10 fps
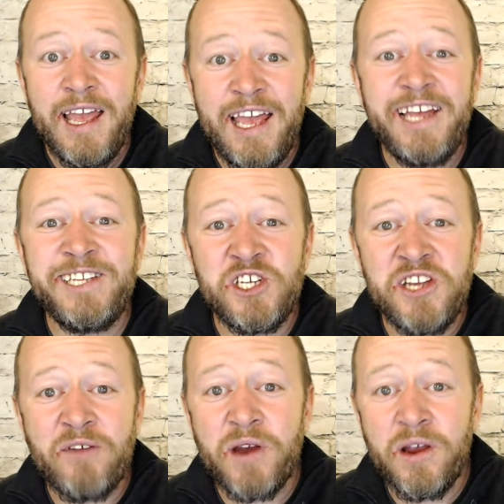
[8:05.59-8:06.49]
each and
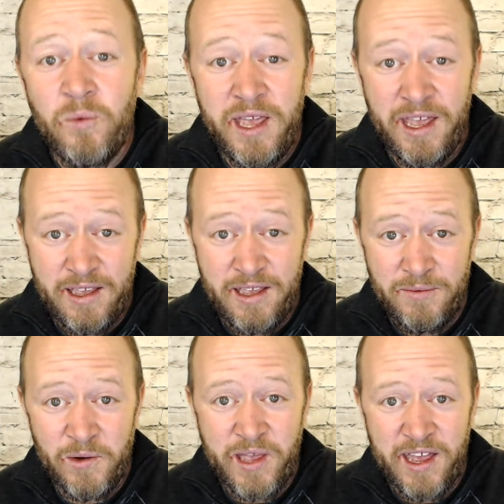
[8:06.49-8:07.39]
every week,
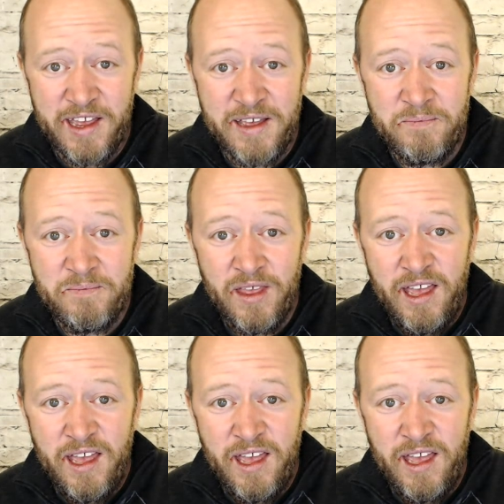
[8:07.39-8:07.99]
okay?